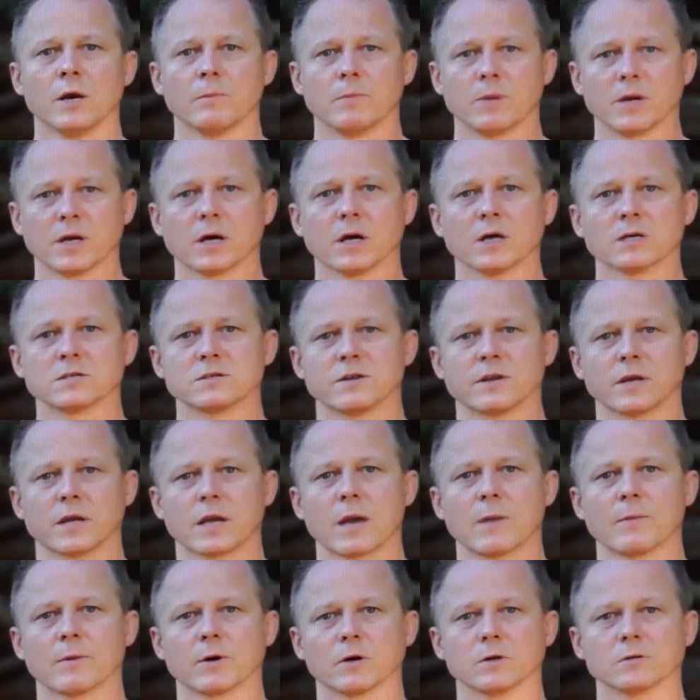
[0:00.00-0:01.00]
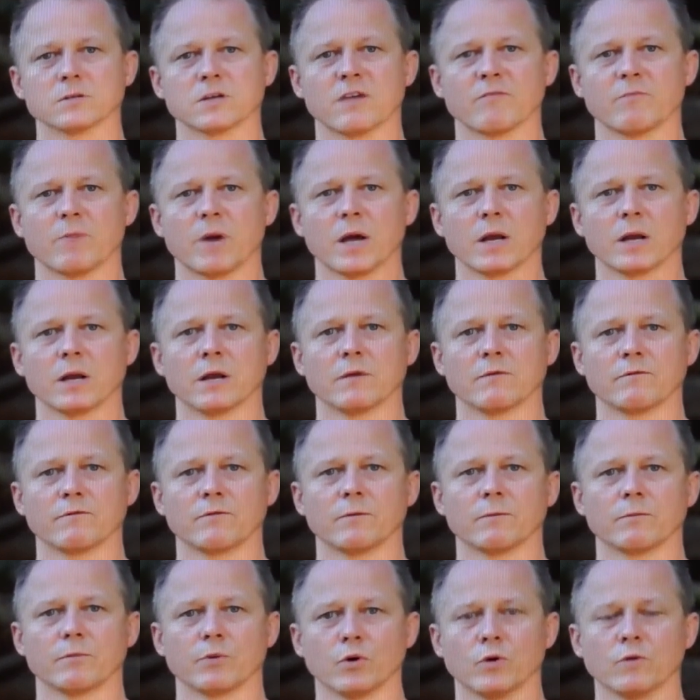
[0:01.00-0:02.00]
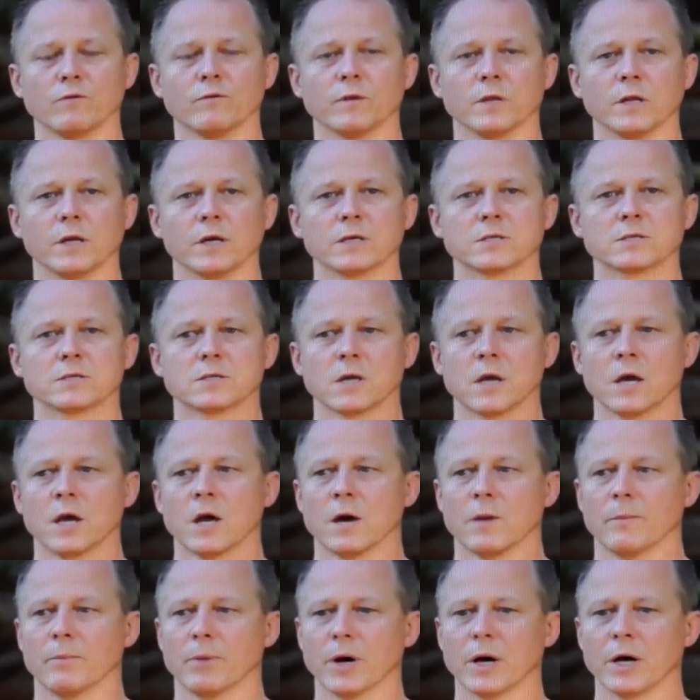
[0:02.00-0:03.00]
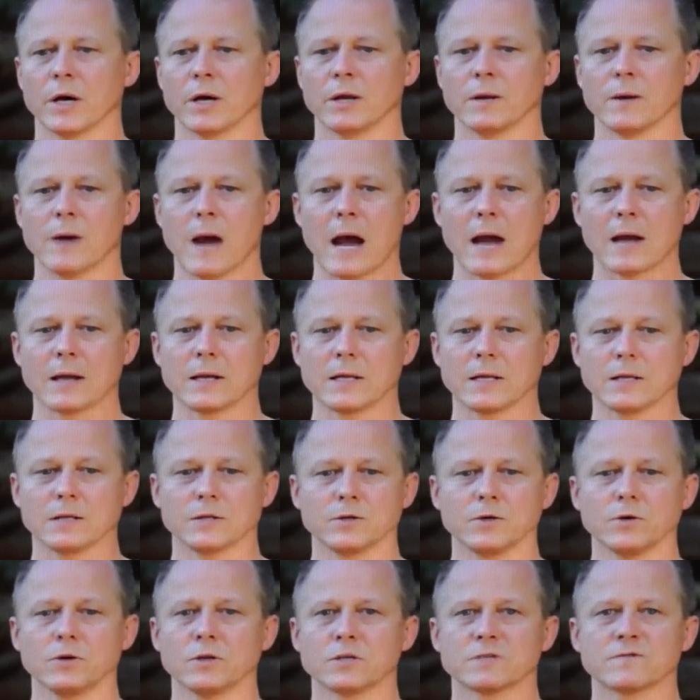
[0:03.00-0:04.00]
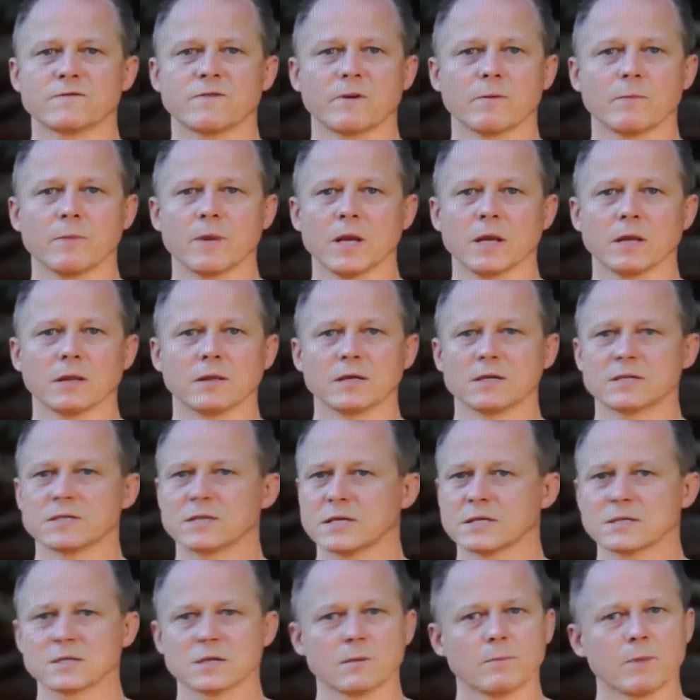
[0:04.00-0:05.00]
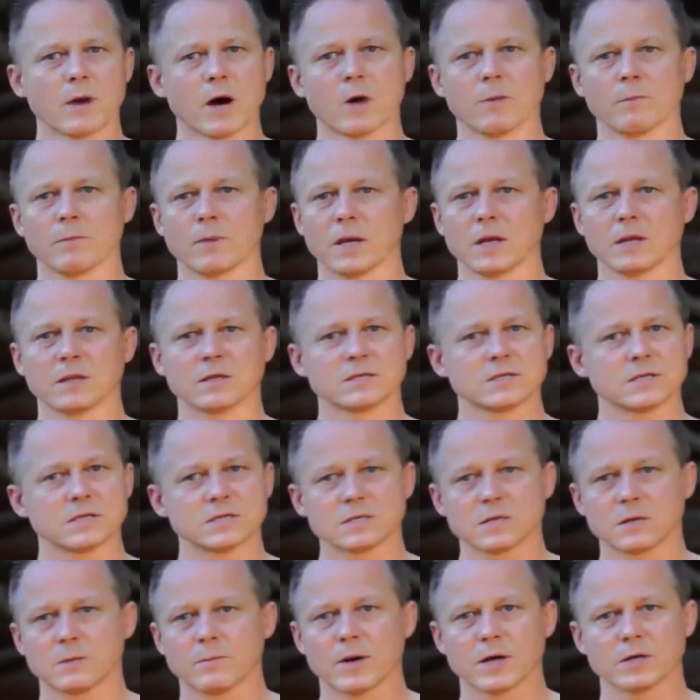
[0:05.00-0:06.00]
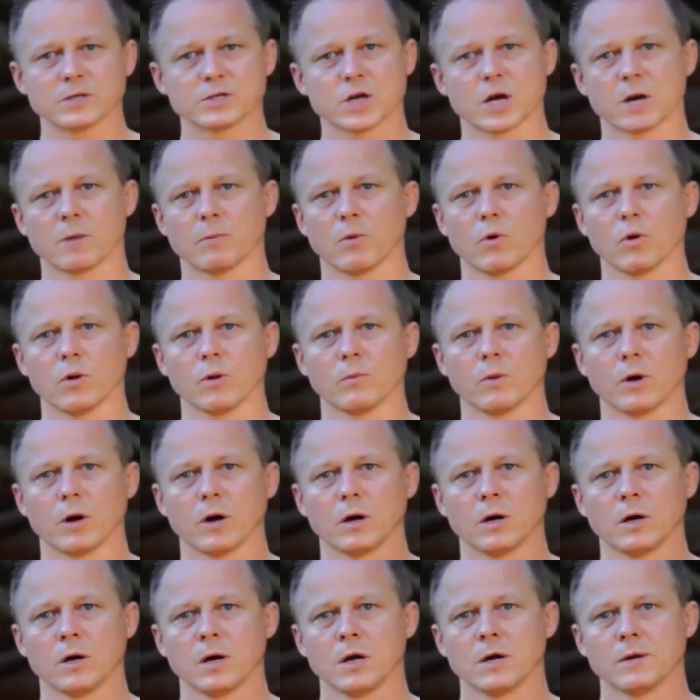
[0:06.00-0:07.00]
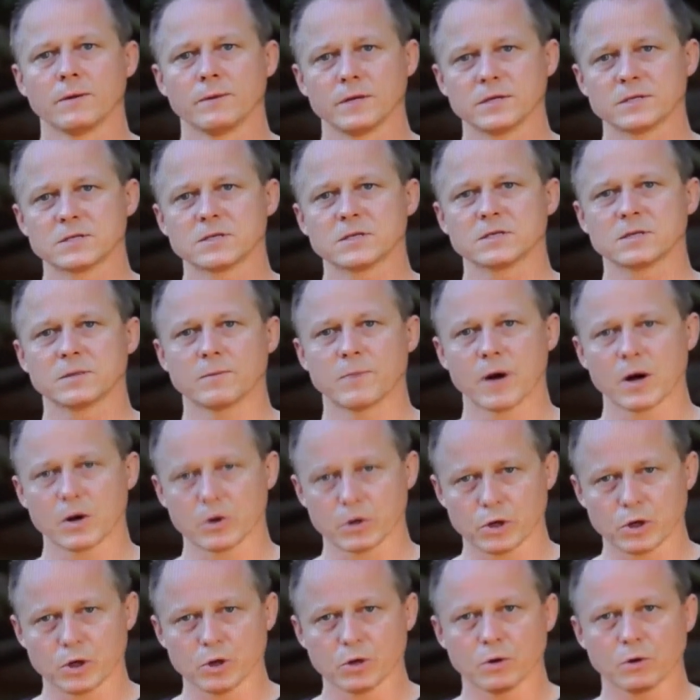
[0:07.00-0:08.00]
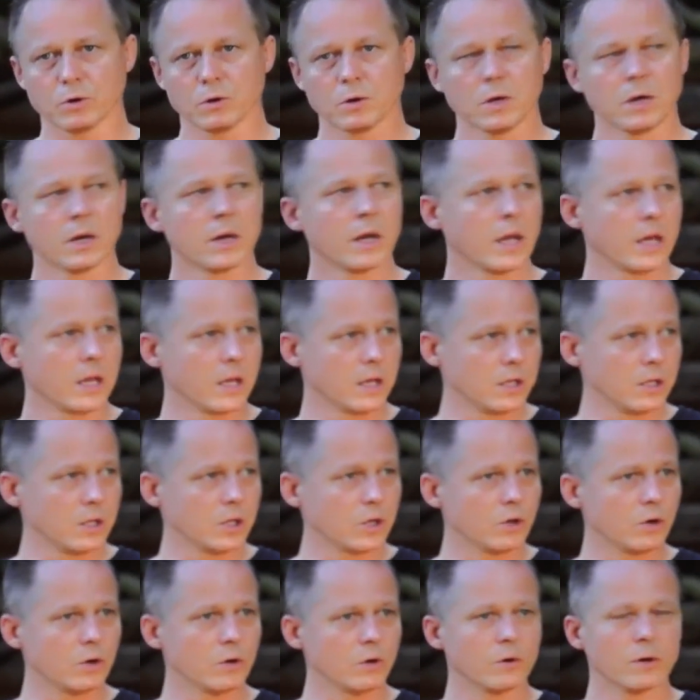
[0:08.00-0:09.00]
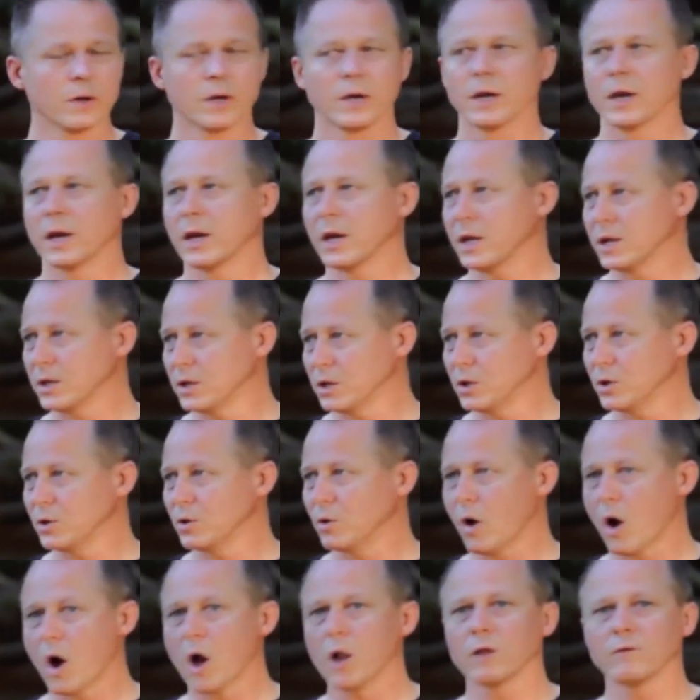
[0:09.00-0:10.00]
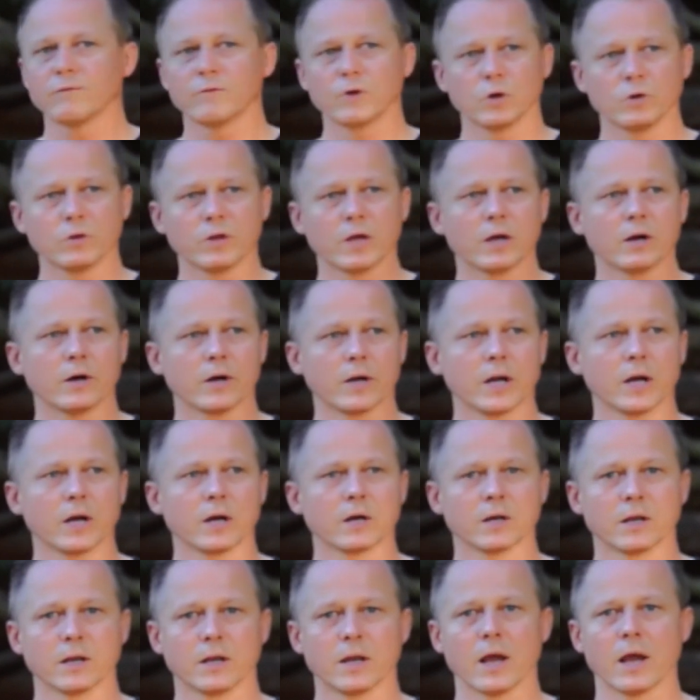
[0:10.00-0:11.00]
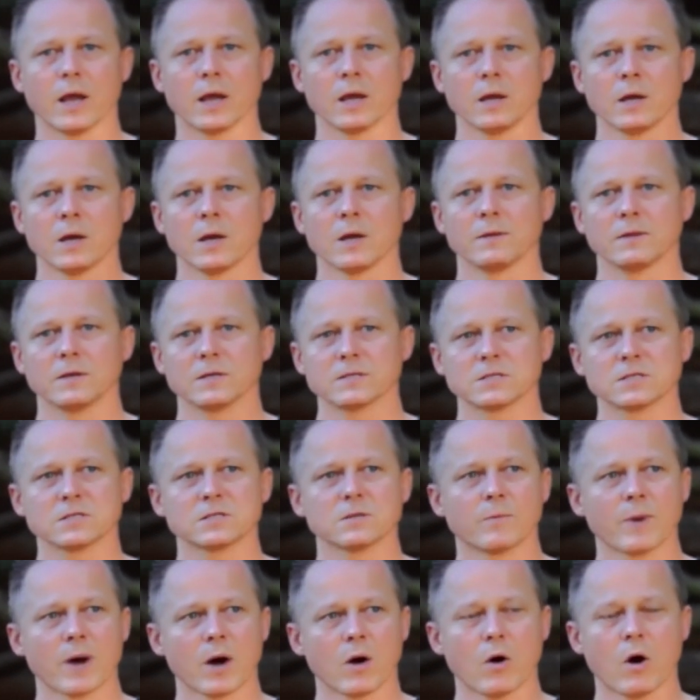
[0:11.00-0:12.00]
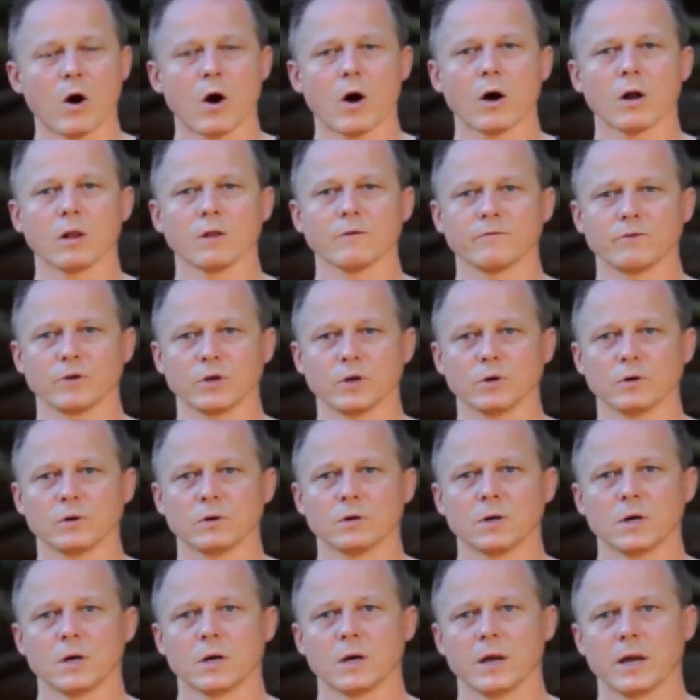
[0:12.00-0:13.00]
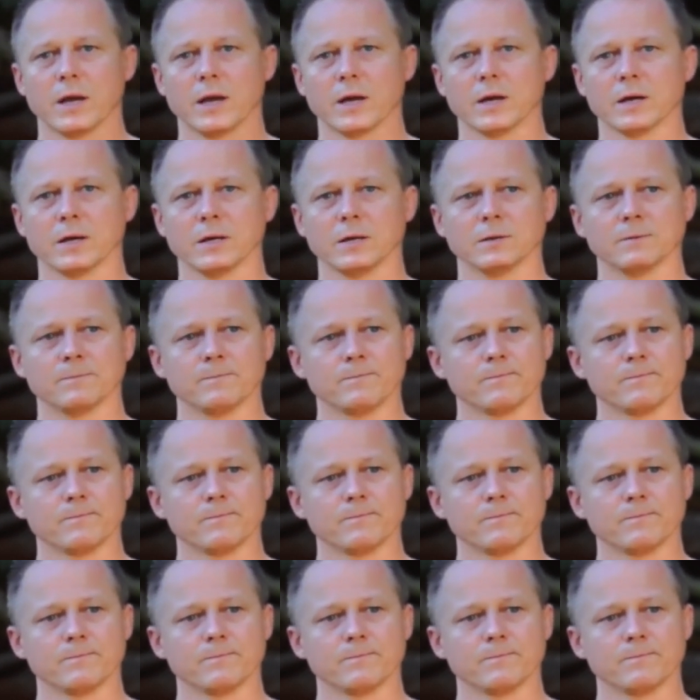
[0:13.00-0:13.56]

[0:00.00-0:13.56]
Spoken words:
because of the chemicals I've been in from proving this. But I didn't do this for me. This isn't about me. This isn't about John Bolenbaugh. This is about you and you and you, all of you that are here today. This is about all of you. And